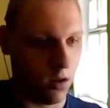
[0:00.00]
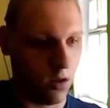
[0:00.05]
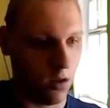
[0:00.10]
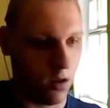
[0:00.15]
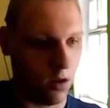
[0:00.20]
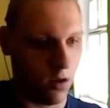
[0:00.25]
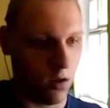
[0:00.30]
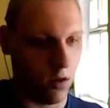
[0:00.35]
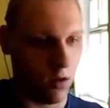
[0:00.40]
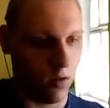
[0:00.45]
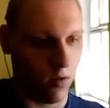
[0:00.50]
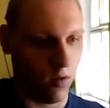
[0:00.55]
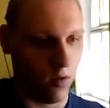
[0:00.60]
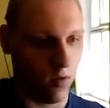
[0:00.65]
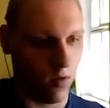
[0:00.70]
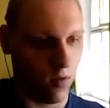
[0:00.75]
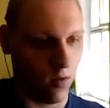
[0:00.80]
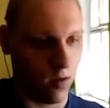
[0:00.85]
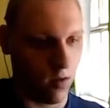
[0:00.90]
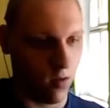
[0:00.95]
let's
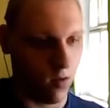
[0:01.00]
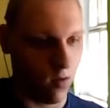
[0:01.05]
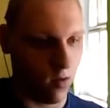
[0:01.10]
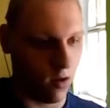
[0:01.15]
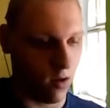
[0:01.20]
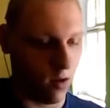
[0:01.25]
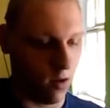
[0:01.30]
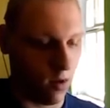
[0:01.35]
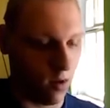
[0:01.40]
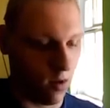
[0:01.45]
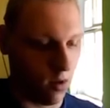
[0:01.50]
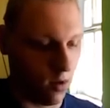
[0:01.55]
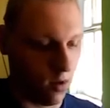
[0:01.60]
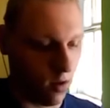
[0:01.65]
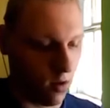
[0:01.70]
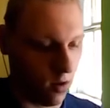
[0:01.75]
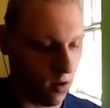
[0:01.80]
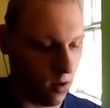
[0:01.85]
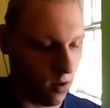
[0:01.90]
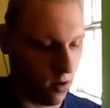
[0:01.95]
use this, and
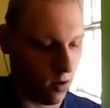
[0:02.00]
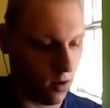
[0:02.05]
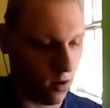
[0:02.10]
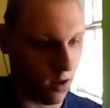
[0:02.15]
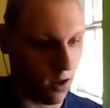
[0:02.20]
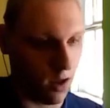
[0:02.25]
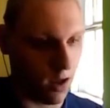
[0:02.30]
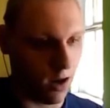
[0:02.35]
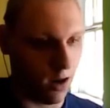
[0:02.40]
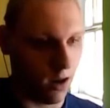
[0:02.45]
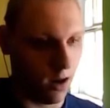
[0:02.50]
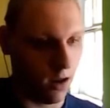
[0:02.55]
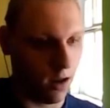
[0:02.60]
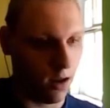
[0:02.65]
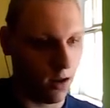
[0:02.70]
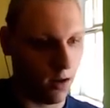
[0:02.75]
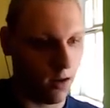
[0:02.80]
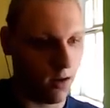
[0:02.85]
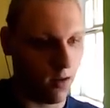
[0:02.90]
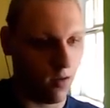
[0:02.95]
heading,
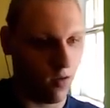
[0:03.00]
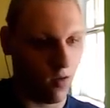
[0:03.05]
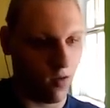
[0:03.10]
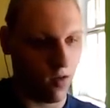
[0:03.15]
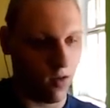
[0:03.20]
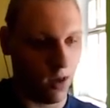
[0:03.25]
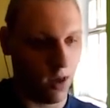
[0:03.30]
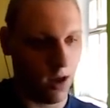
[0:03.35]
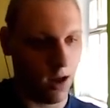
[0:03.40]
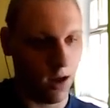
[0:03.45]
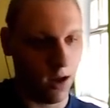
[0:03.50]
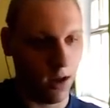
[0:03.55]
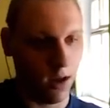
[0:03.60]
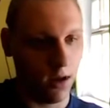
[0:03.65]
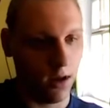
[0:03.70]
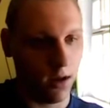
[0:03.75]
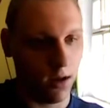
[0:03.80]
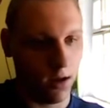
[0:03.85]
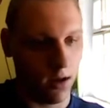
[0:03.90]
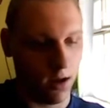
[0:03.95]
this is a
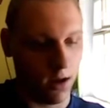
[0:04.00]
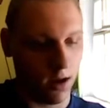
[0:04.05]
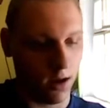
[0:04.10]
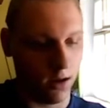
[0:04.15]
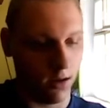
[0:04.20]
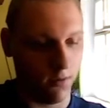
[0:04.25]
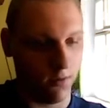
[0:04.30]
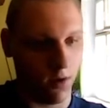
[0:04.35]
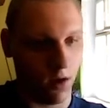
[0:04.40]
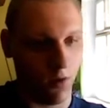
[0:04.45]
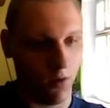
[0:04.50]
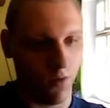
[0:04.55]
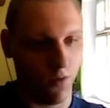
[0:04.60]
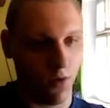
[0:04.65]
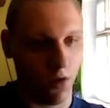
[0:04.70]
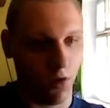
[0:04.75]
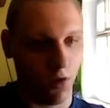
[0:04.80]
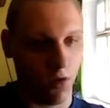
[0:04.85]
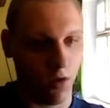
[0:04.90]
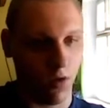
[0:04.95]
heading, and if I
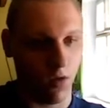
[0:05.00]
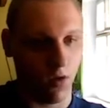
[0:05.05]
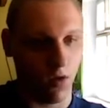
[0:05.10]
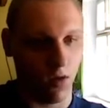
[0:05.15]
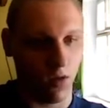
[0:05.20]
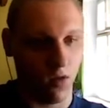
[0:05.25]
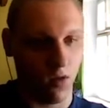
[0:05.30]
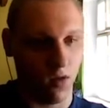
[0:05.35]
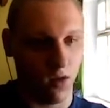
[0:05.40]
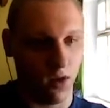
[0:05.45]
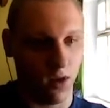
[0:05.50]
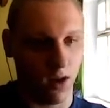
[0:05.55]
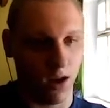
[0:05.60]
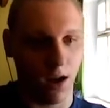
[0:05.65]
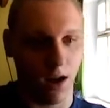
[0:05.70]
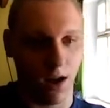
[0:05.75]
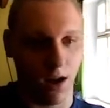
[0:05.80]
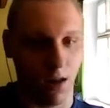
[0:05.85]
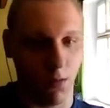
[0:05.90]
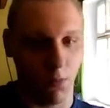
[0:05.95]
refresh this you can see it
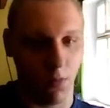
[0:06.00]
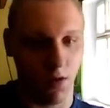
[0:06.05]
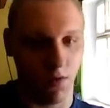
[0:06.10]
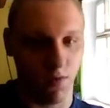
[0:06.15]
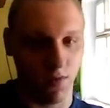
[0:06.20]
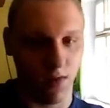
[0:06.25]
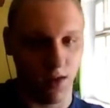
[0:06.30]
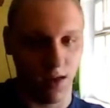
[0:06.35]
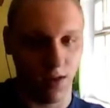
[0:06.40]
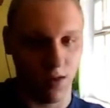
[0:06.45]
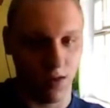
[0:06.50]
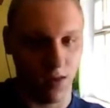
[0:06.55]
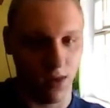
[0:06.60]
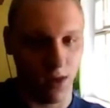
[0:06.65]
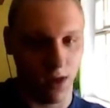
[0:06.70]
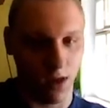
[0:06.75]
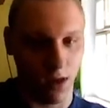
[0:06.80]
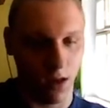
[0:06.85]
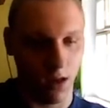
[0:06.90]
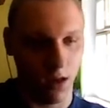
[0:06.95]
added a bit of text
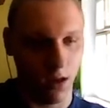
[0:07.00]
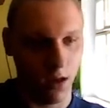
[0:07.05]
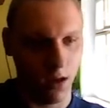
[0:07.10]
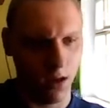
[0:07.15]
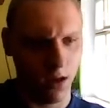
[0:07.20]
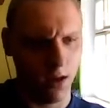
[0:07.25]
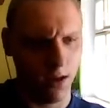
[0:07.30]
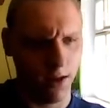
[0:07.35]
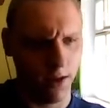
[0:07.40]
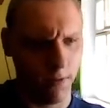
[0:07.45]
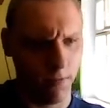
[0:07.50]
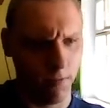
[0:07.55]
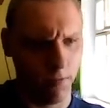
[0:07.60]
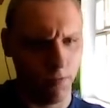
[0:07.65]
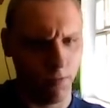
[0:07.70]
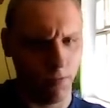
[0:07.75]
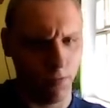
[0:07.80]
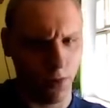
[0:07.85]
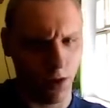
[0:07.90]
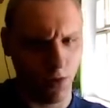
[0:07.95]
here.
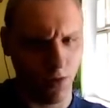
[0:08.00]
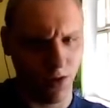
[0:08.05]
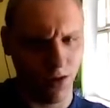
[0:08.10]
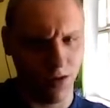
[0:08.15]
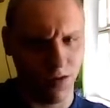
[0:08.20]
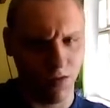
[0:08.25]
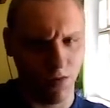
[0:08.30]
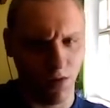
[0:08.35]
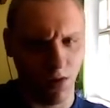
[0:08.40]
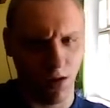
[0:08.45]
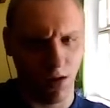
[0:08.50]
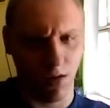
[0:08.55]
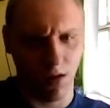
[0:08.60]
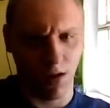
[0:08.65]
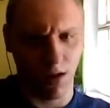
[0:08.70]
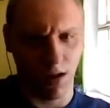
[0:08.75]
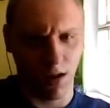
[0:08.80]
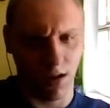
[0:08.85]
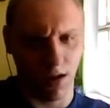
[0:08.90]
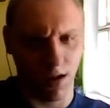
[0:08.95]
Now it doesn't really
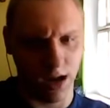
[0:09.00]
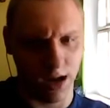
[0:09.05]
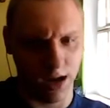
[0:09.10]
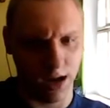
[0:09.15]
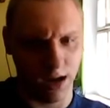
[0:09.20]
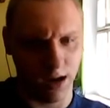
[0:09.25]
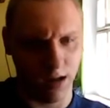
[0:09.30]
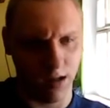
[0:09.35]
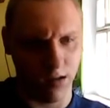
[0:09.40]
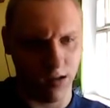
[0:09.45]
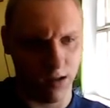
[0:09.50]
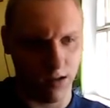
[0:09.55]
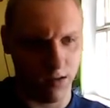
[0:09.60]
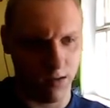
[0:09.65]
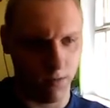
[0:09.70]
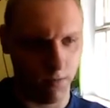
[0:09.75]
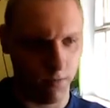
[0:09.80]
look like a heading, does it?